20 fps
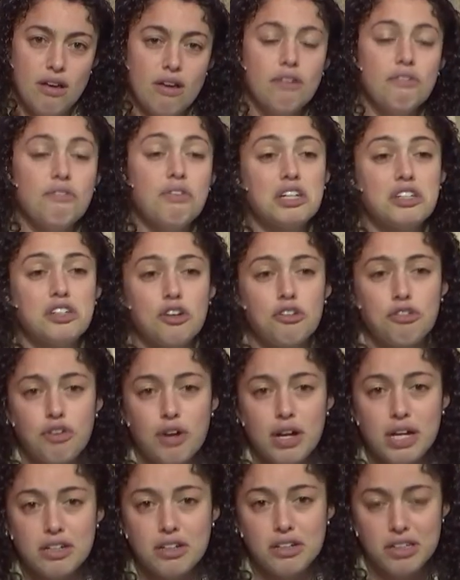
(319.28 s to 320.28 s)
Viktor
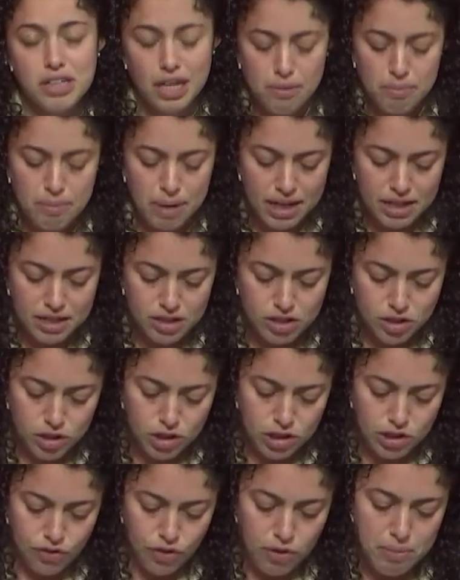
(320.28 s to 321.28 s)
Frankl in Man's
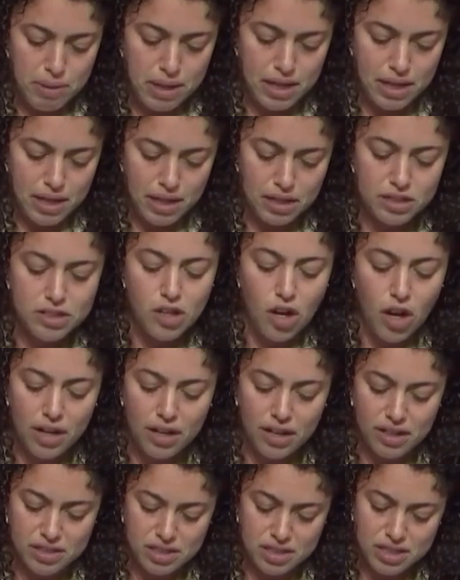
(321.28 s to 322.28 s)
Search for Meaning taught
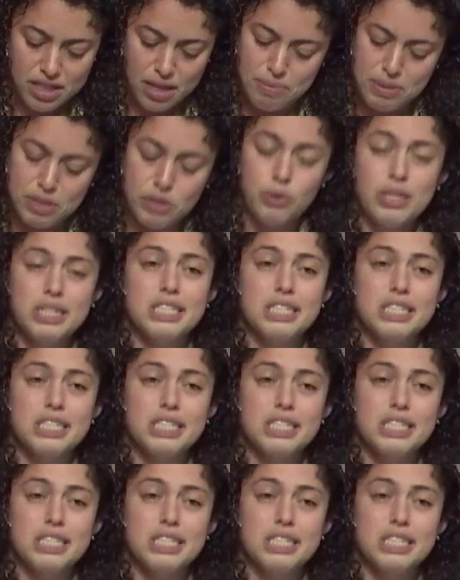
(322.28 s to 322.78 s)
us that between